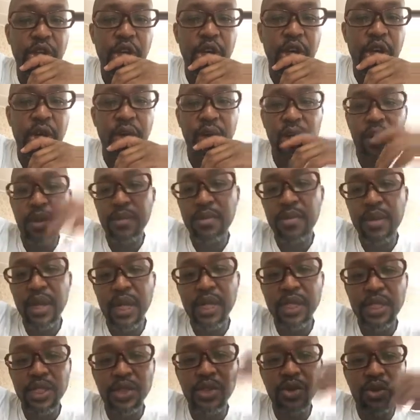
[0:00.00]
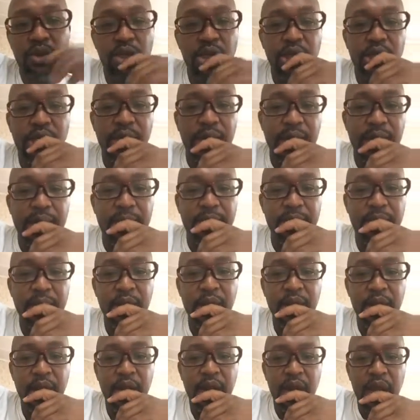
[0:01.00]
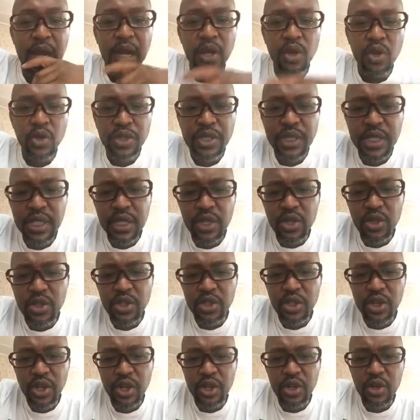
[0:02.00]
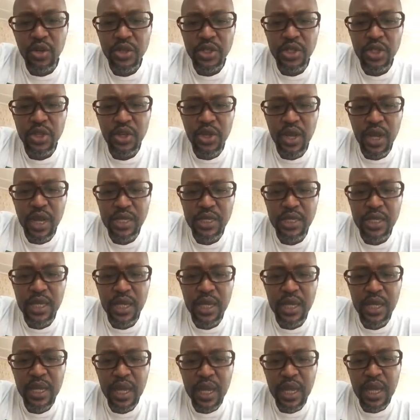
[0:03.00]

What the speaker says: anyway, I just thought, Lucy, you're asking,